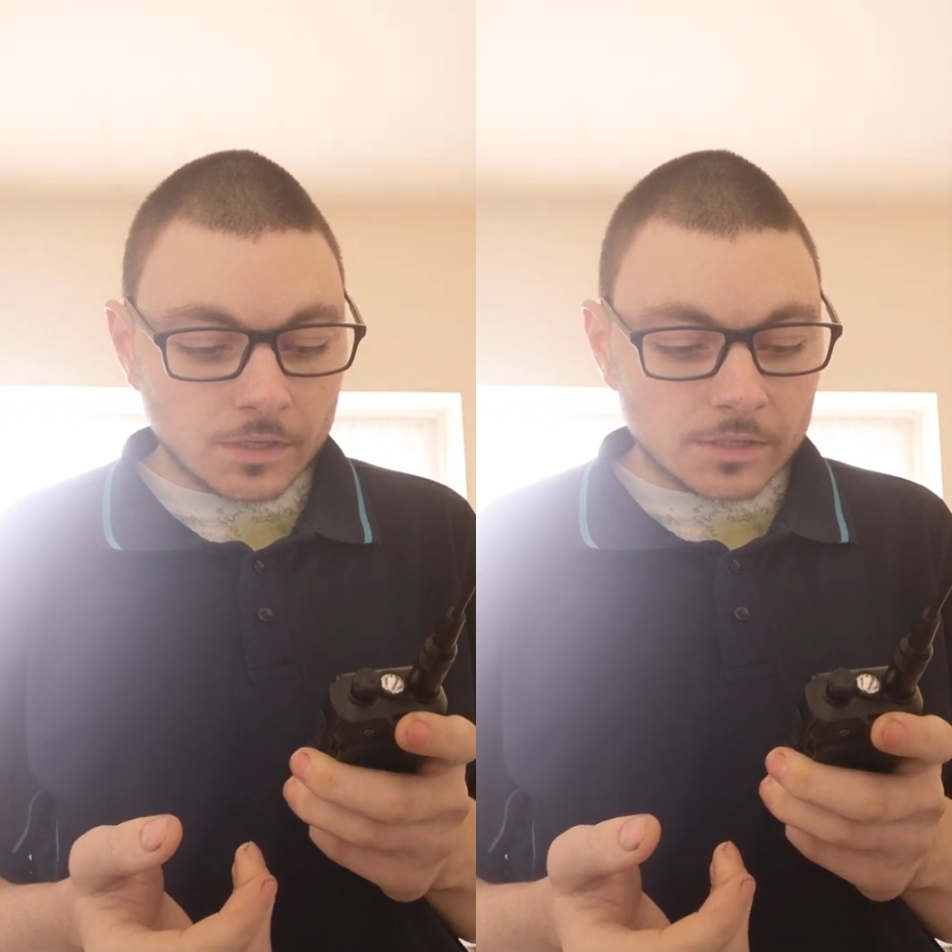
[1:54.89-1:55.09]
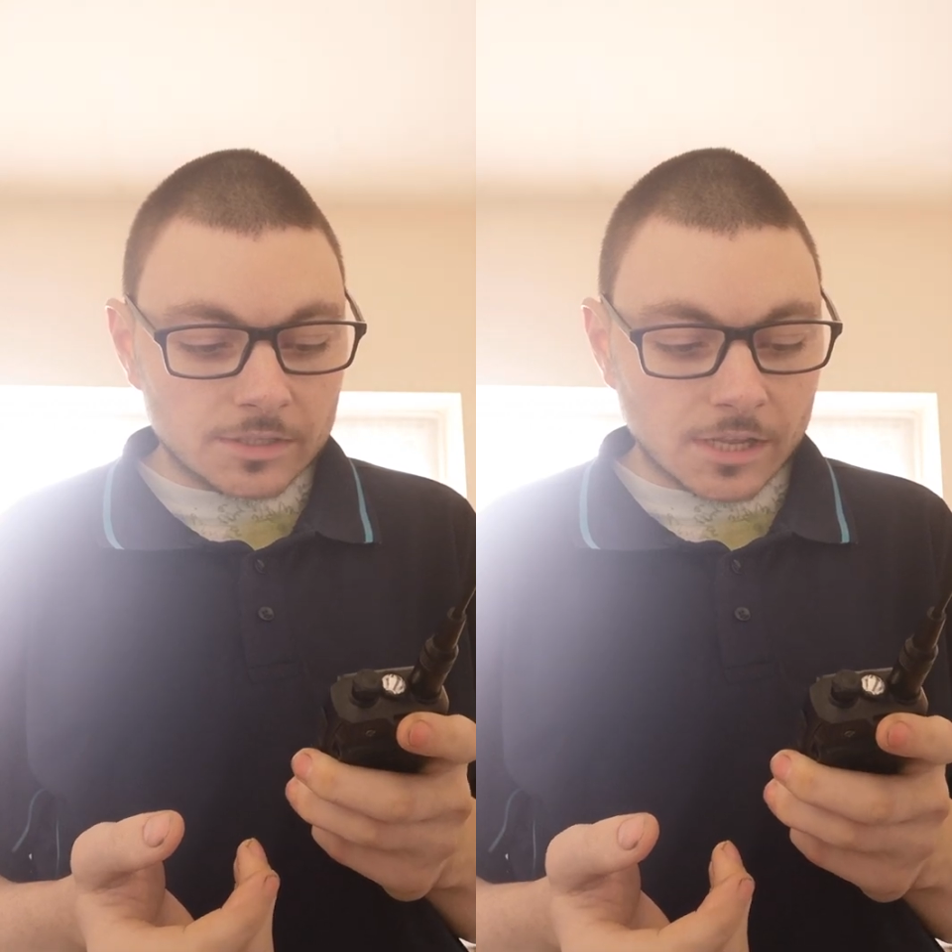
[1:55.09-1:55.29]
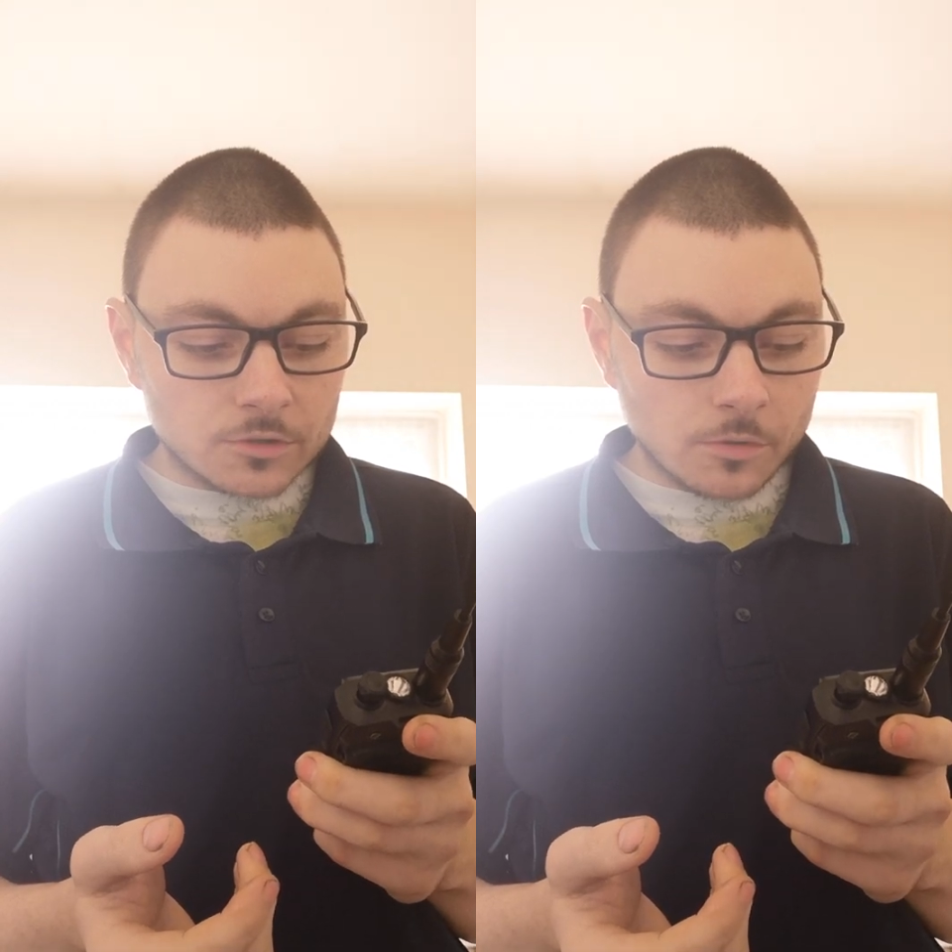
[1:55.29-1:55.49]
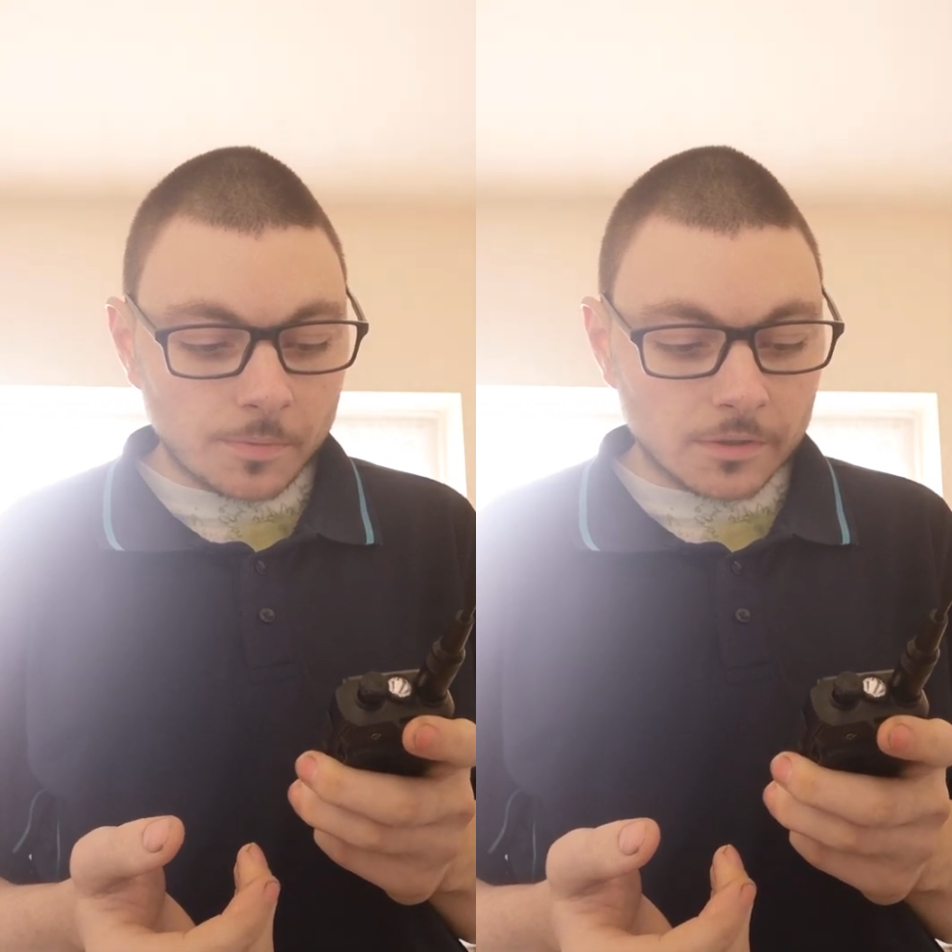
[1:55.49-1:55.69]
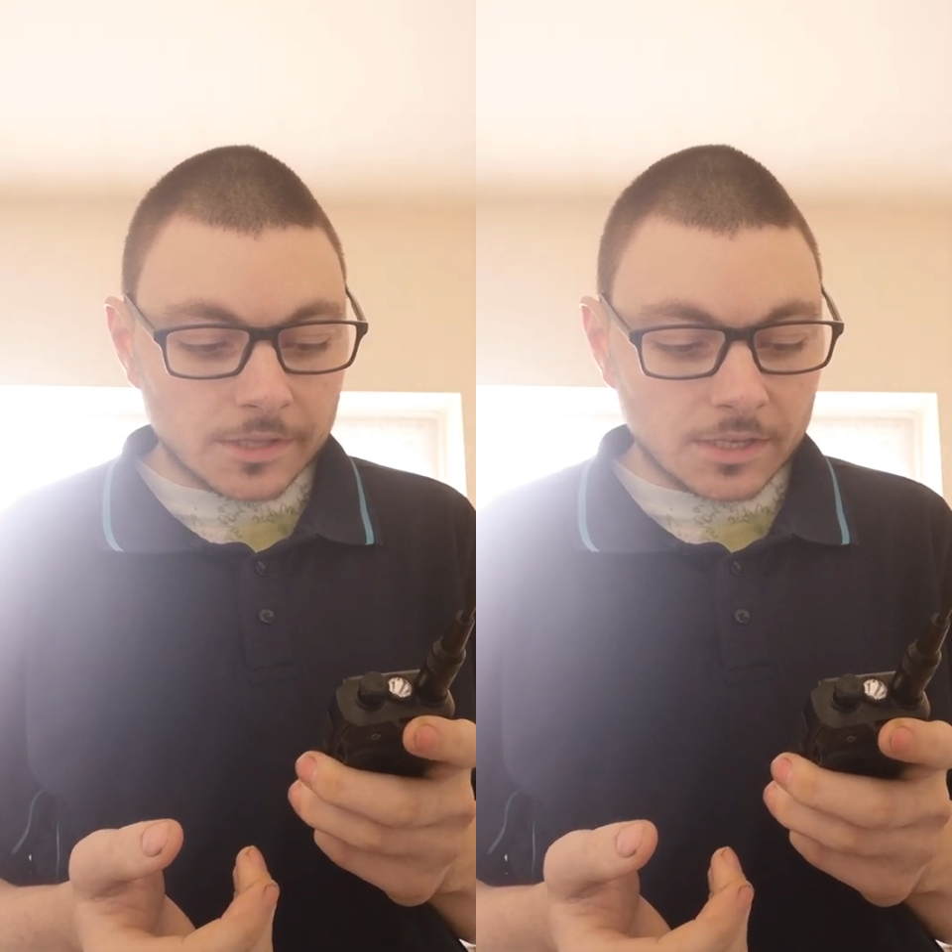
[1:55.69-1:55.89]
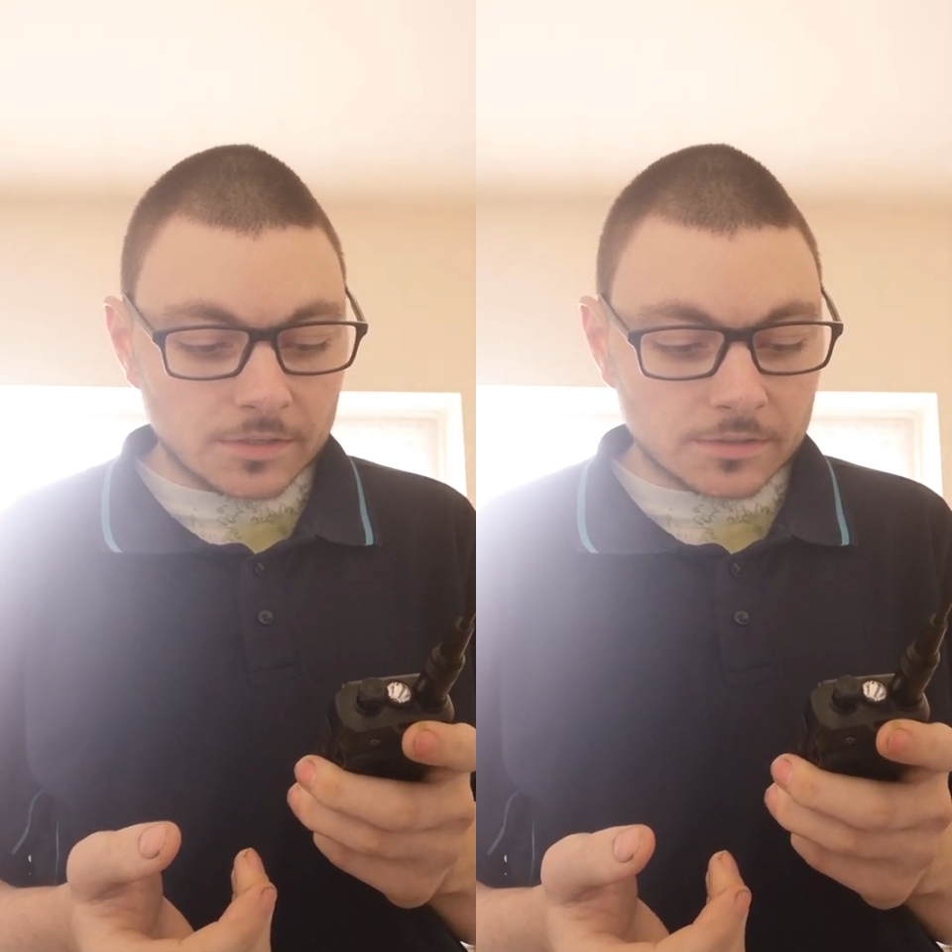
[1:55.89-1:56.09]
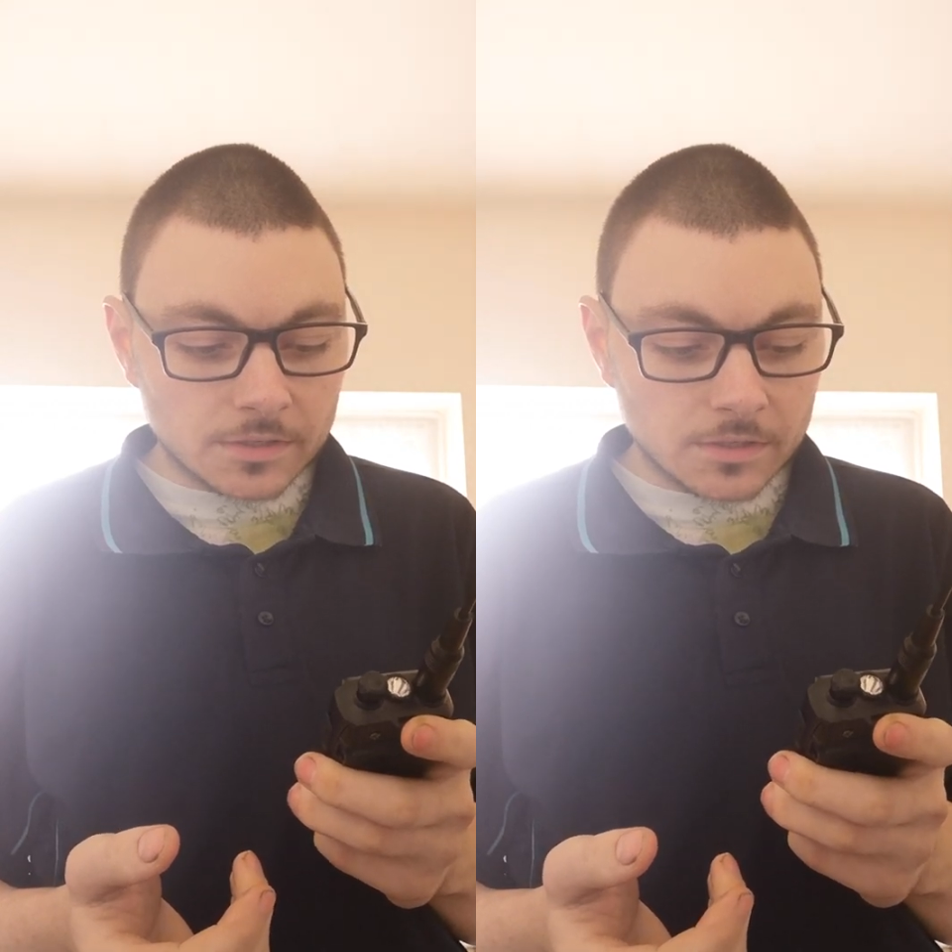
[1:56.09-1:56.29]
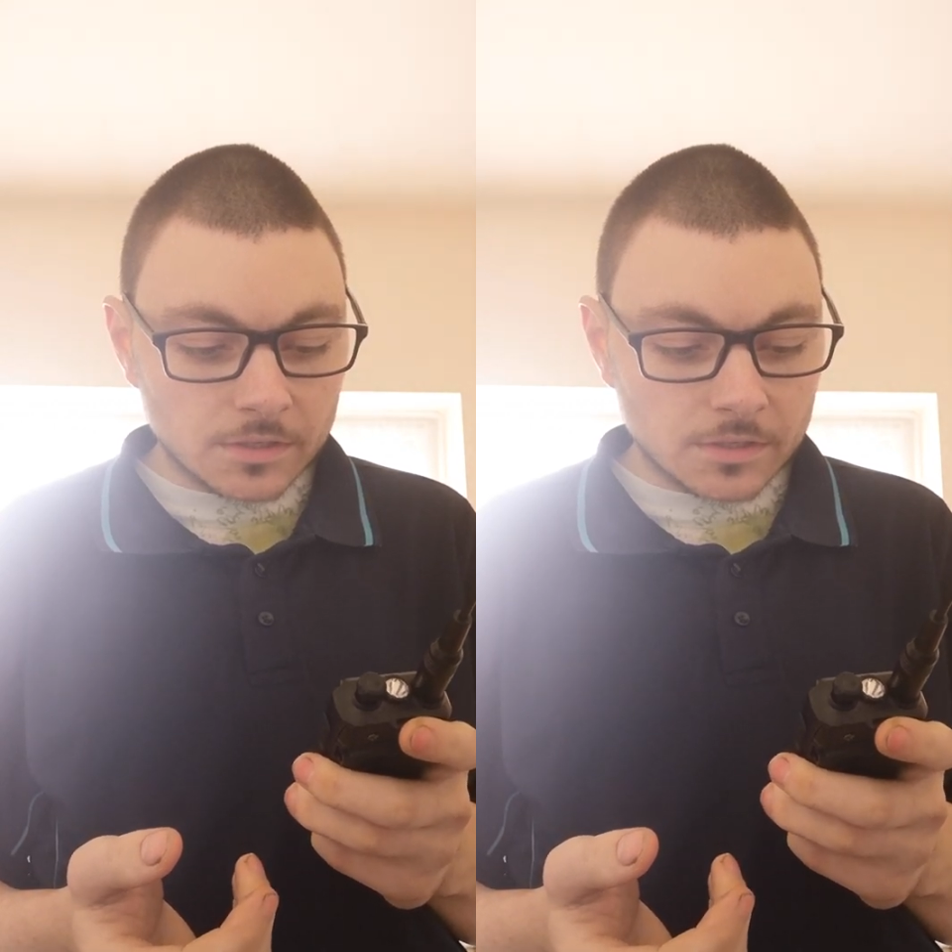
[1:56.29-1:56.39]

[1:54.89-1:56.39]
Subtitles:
set up on this,